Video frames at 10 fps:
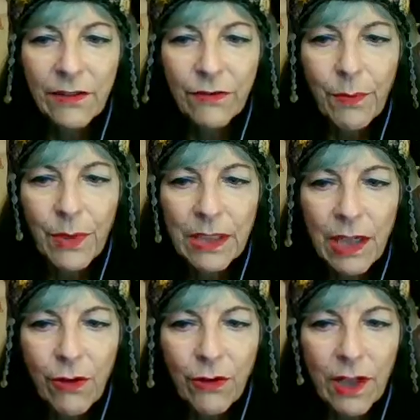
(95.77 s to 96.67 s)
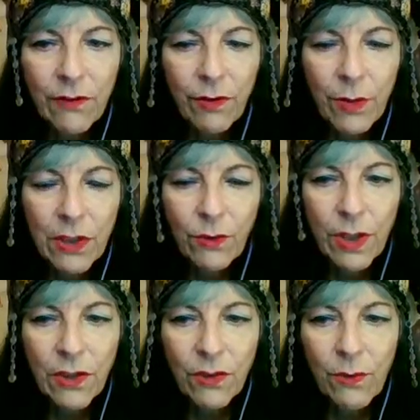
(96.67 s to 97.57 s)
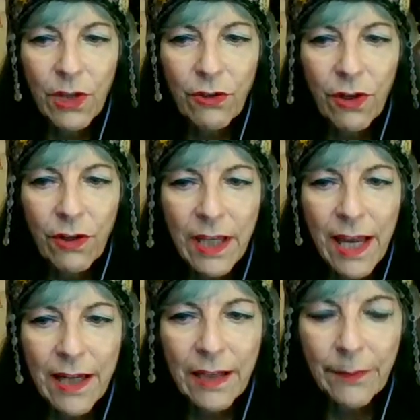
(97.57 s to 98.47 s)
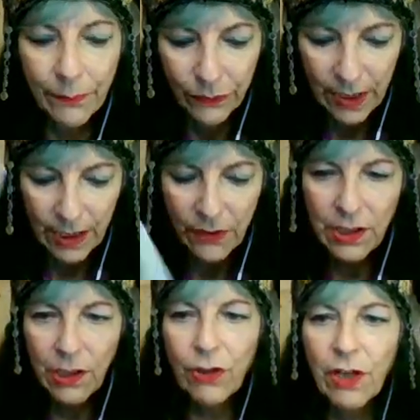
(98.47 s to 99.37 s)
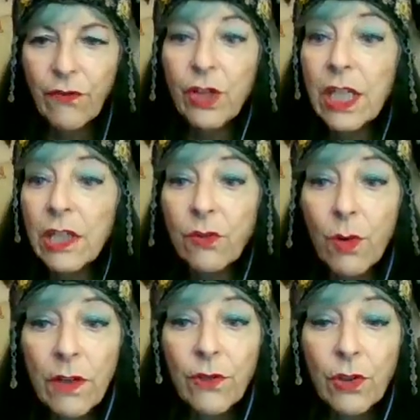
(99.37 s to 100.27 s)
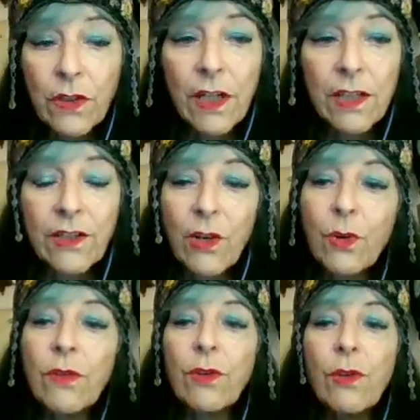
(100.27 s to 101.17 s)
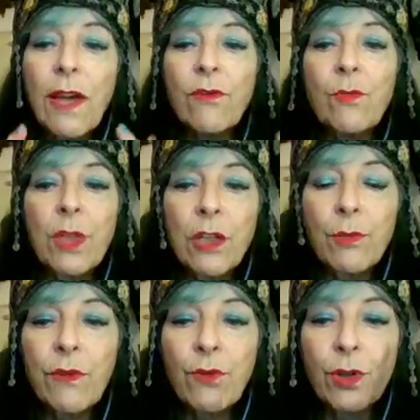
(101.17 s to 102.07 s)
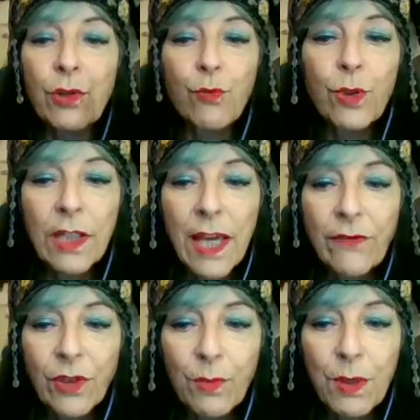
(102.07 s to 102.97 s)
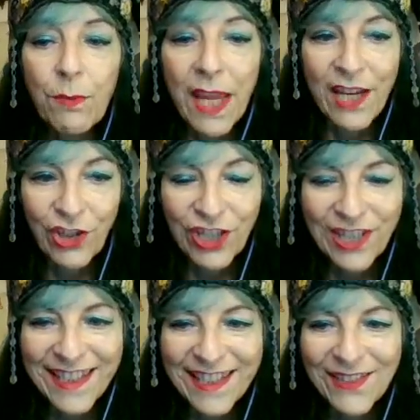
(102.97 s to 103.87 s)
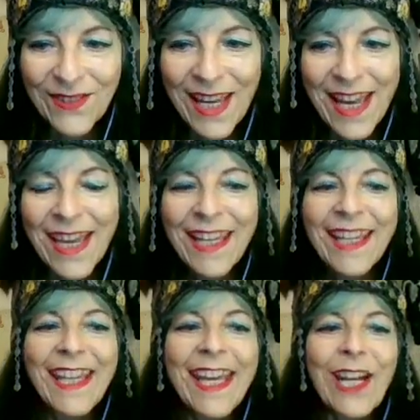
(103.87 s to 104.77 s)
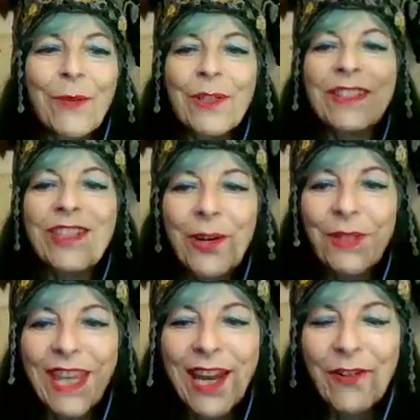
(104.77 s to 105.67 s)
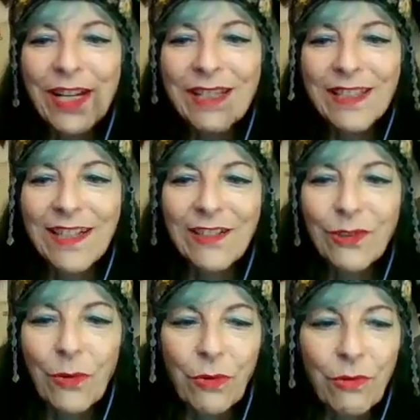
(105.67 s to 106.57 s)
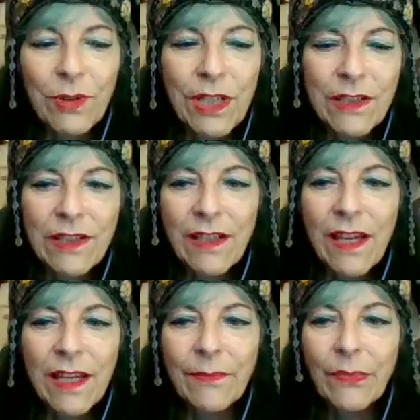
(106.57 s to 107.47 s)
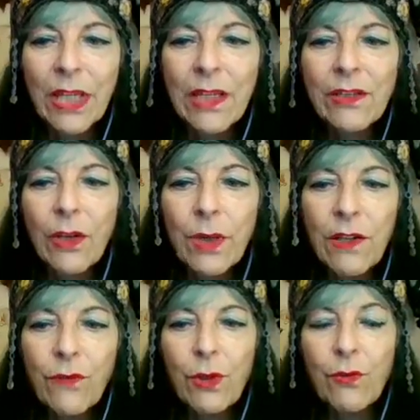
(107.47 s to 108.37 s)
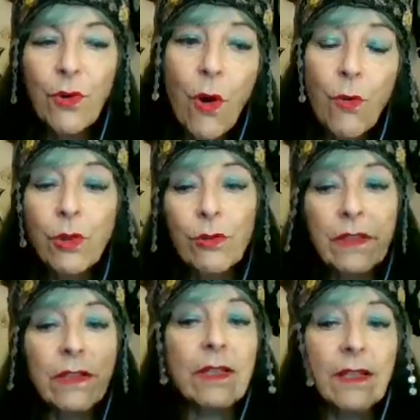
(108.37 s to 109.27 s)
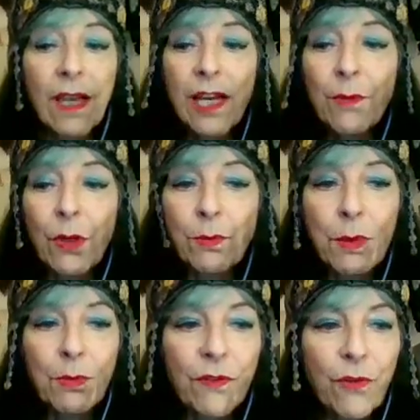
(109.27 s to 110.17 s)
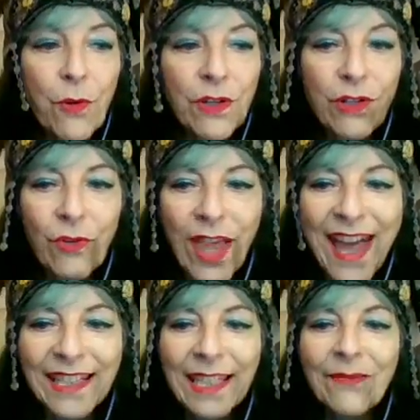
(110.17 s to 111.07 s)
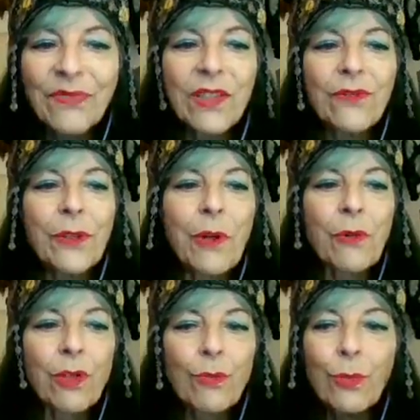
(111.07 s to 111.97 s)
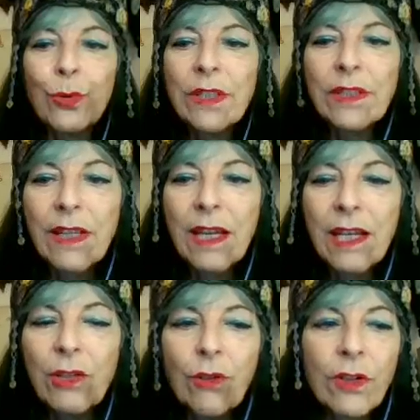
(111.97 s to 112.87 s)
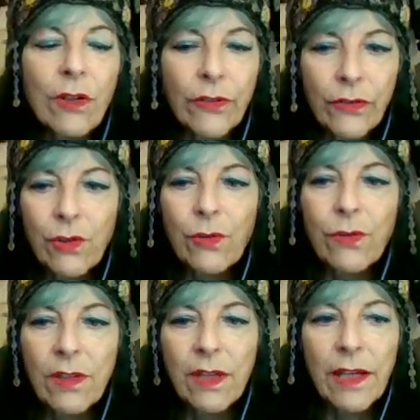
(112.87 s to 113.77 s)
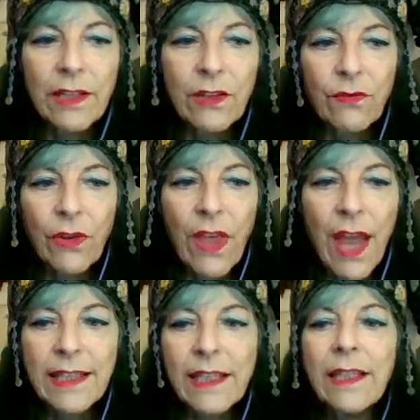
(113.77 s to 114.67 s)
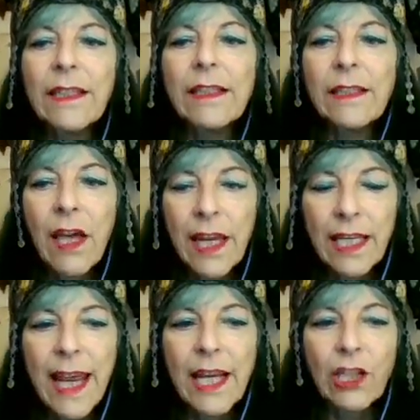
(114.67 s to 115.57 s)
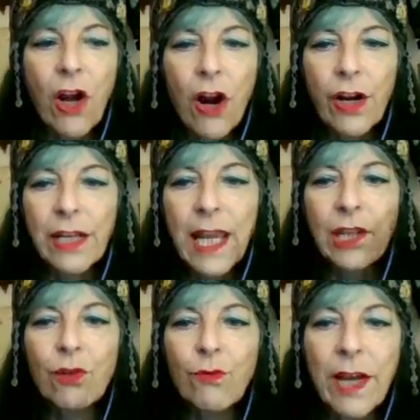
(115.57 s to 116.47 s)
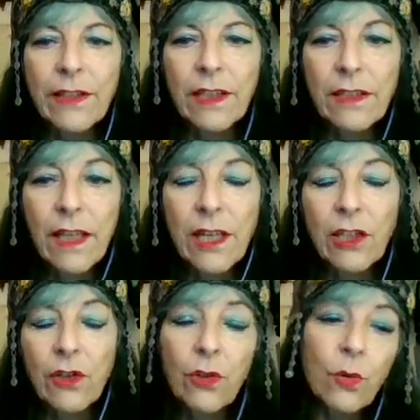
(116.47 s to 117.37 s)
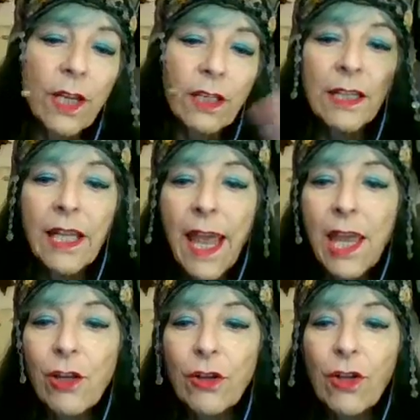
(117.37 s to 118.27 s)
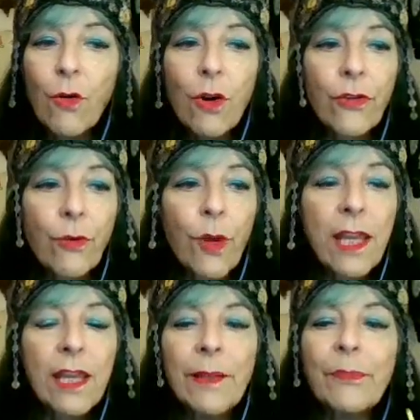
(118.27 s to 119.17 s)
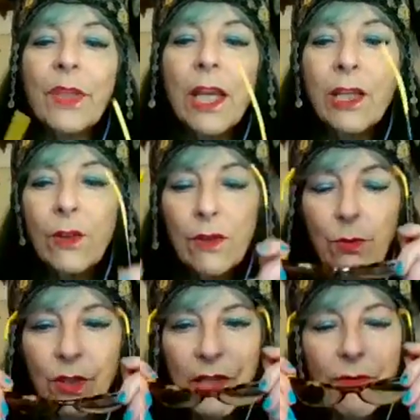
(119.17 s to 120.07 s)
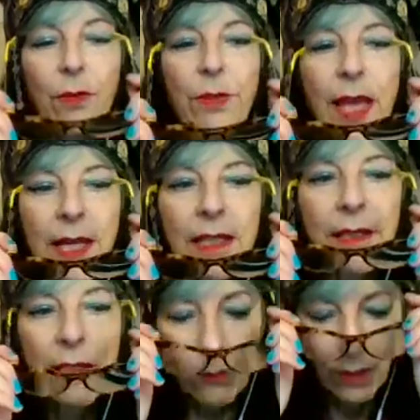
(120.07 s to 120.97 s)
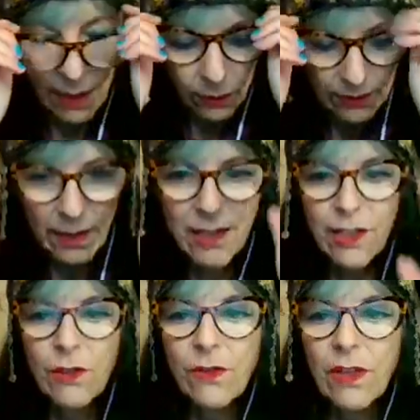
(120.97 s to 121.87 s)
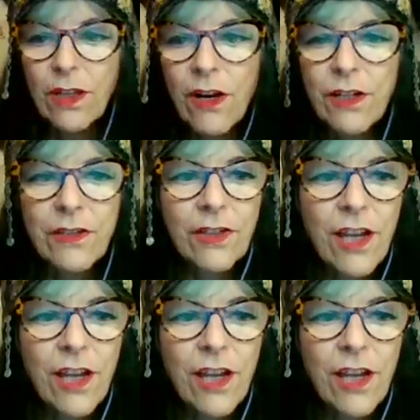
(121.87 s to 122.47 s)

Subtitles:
from the tarot deck, from the 22 major arcana in the tarot deck for each one of your signs. So if you haven't been here before, you will have to be patient, okay? And I will start with Aries and I'll go through each sign. So if you know your sun sign, most people of course know that. If you know your moon sign, you can also use the guidance for that sign and card and your rising sign too. And hey, you can go all the way and use whichever planets in whatever sign and use the cards to